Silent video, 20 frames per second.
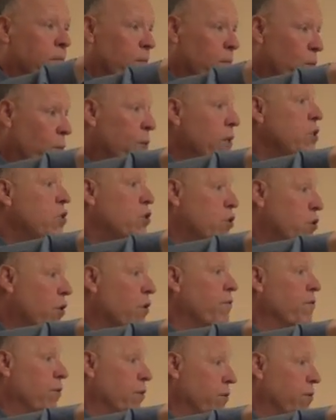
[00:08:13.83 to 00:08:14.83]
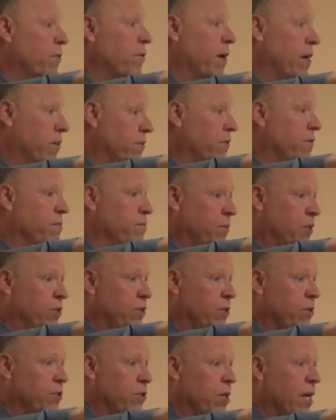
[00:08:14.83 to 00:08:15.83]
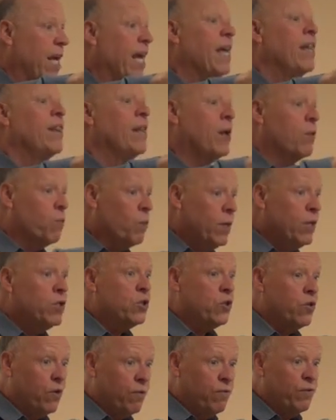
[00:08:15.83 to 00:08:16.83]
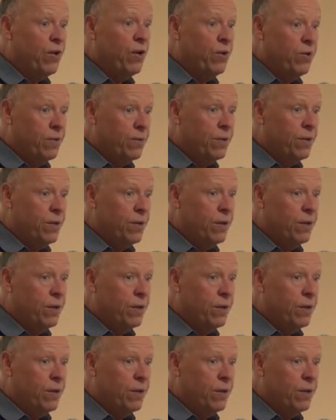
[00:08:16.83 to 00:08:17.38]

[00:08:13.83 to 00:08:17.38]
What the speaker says: your Director of Missions, and then we serve you.